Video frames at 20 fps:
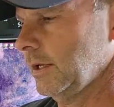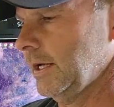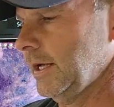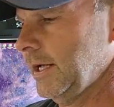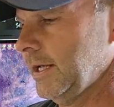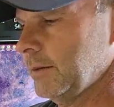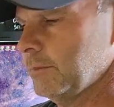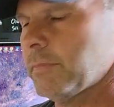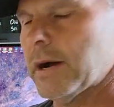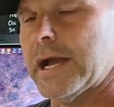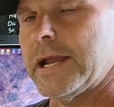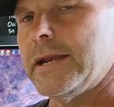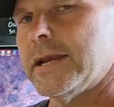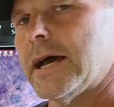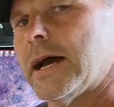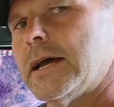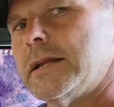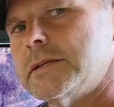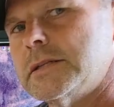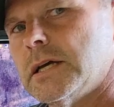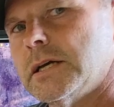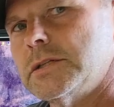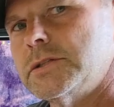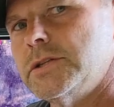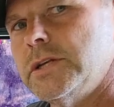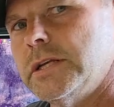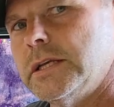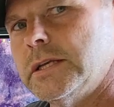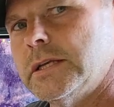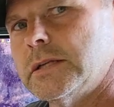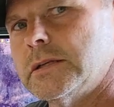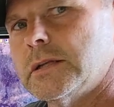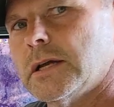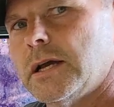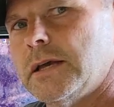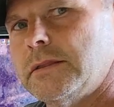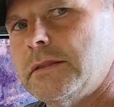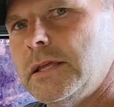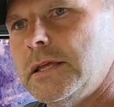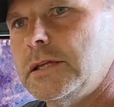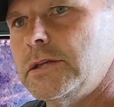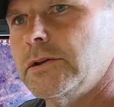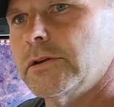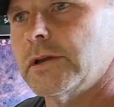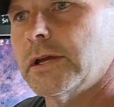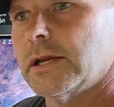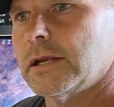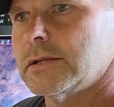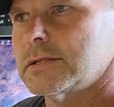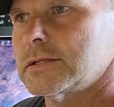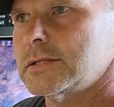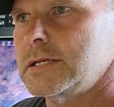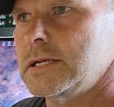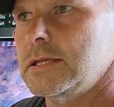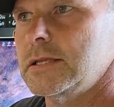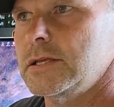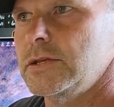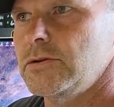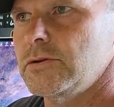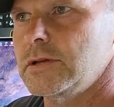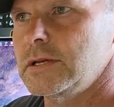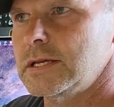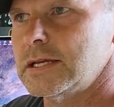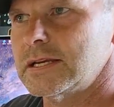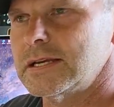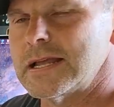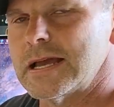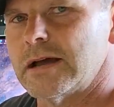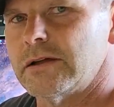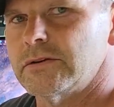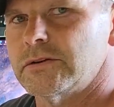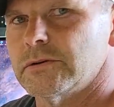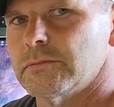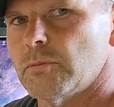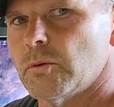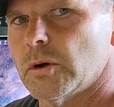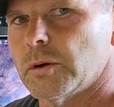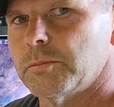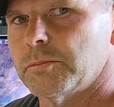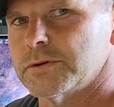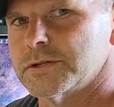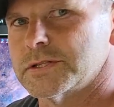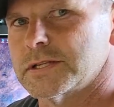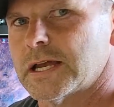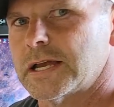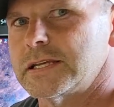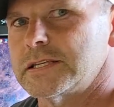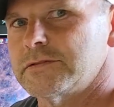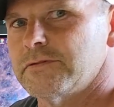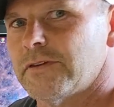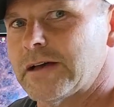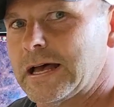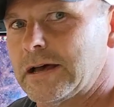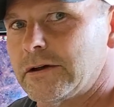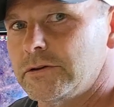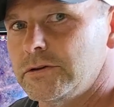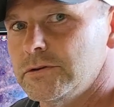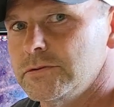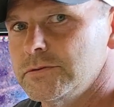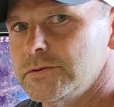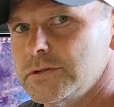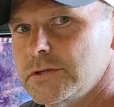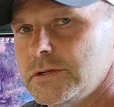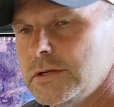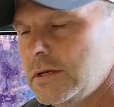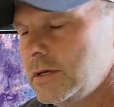And by not touching it, I think you're going to see that you can get down to more precise values